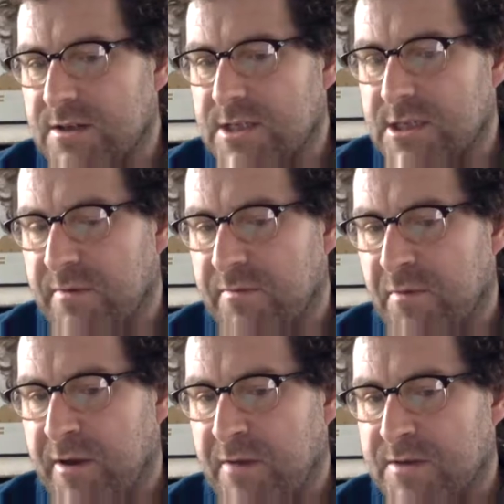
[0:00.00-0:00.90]
sum of
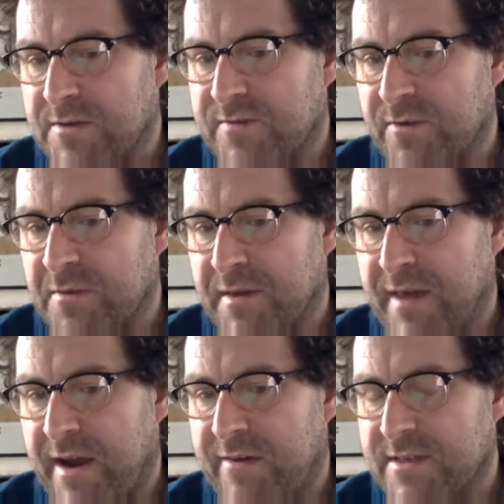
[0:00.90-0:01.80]
money, which was funded by
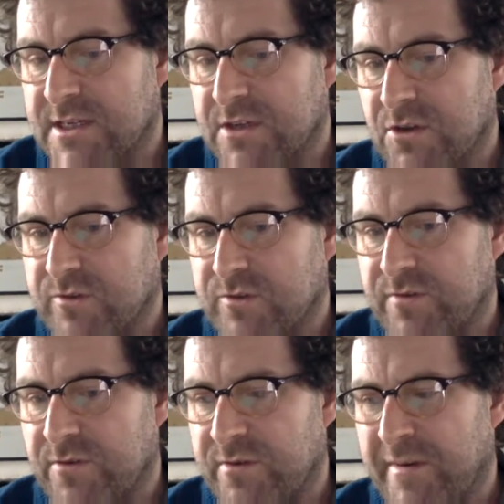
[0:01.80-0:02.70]
the Heritage Lottery
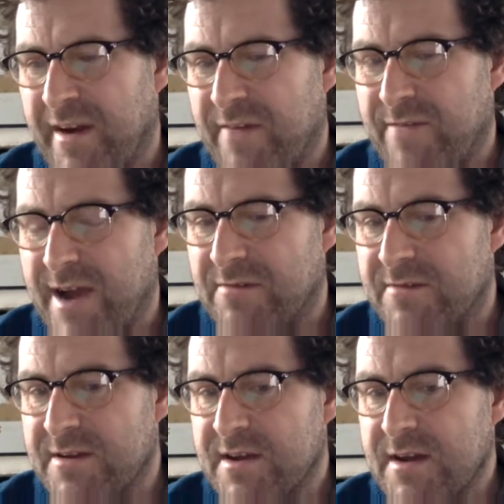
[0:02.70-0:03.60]
Fund,
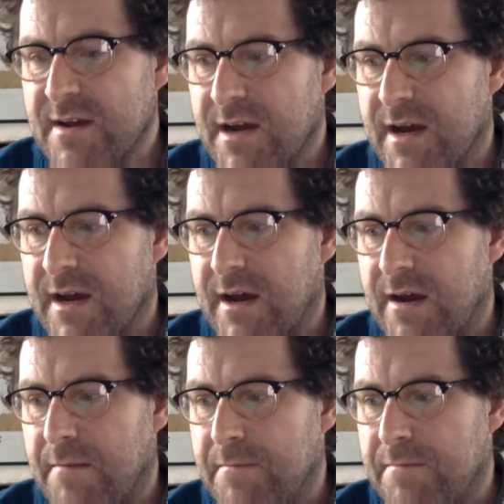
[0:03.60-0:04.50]
around
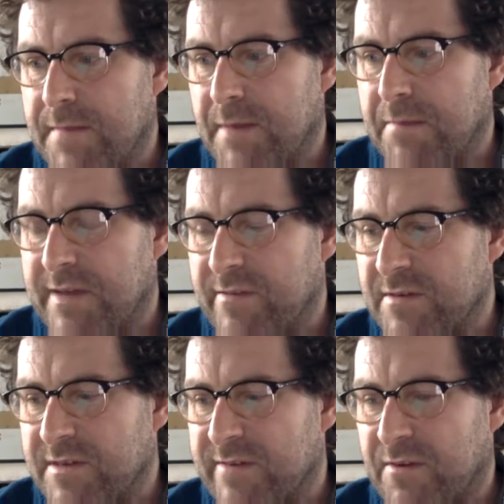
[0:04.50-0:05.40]
um, I believe it
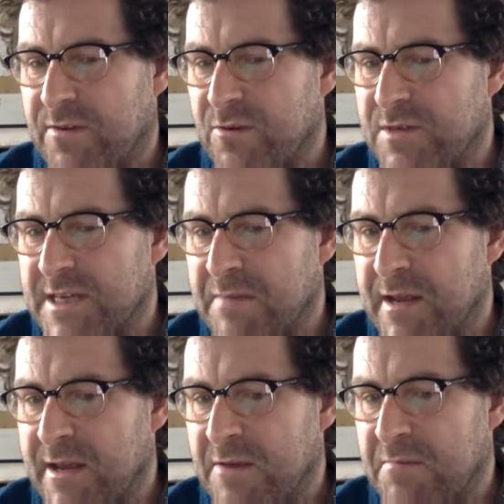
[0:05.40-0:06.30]
was around 13
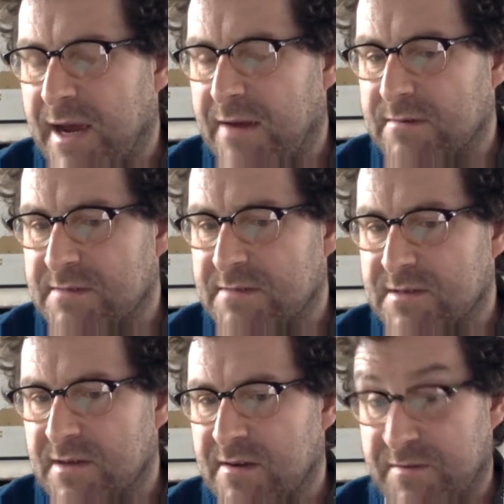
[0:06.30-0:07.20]
million pounds. It
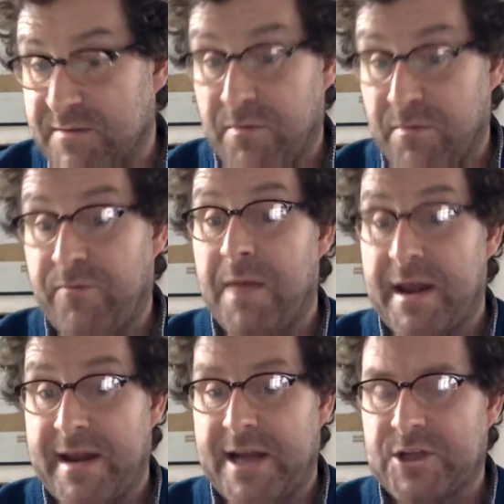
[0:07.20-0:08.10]
was uh, it was from
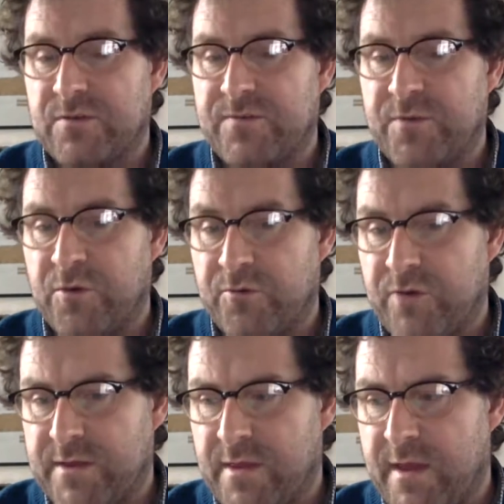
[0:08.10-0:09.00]
their national fund
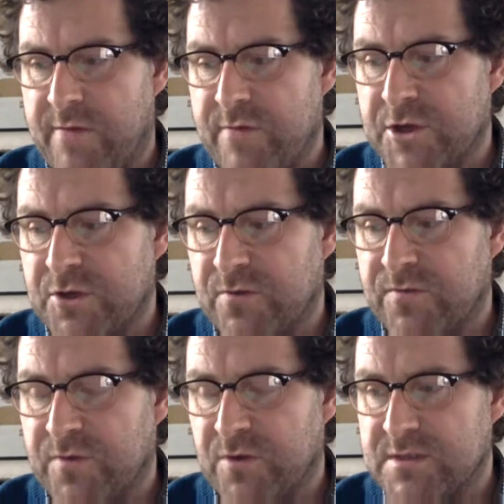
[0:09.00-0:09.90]
rather than their regional
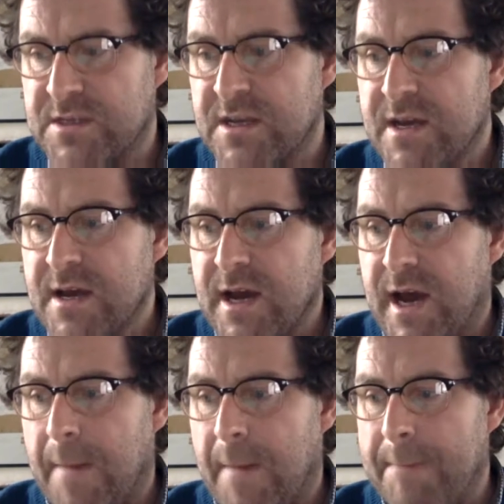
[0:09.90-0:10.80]
funds.
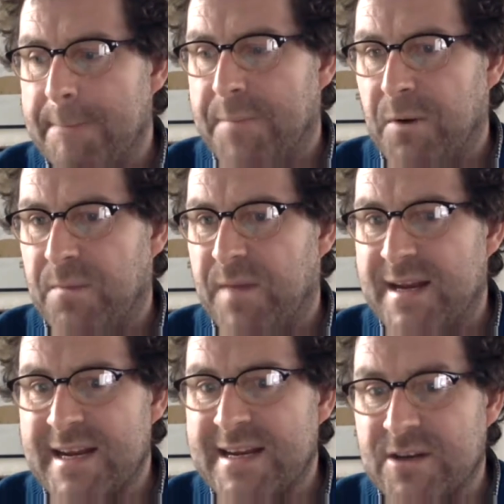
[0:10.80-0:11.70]
Um, but
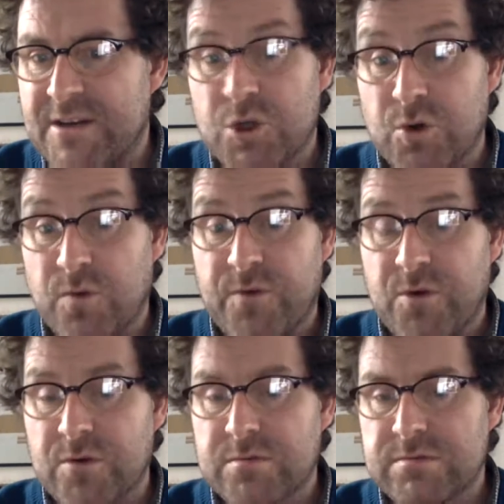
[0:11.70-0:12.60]
they needed a
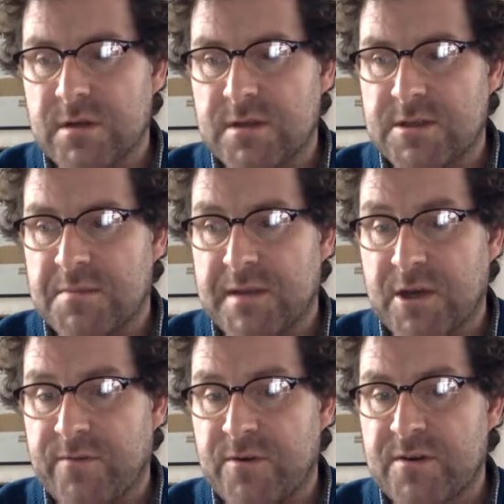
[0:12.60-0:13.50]
shortfall uh, to be
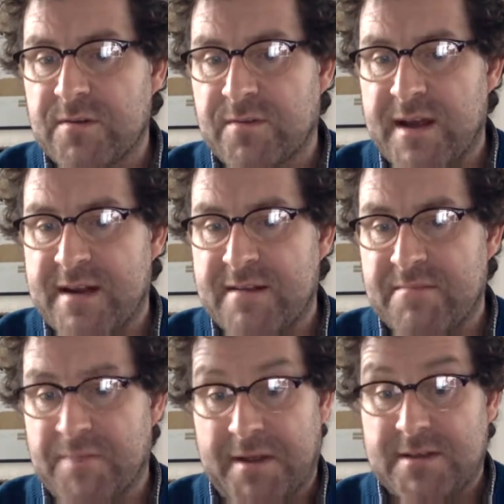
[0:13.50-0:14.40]
covered. They
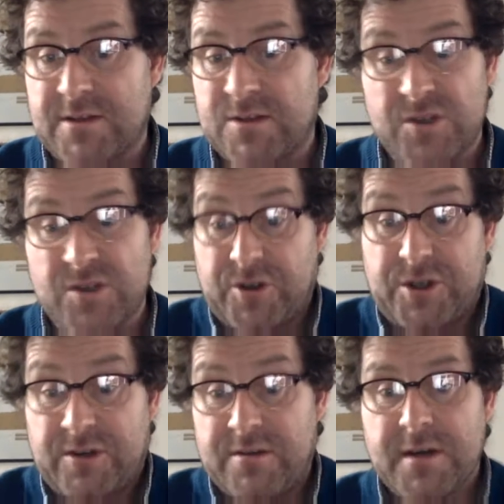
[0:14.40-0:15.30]
because construction,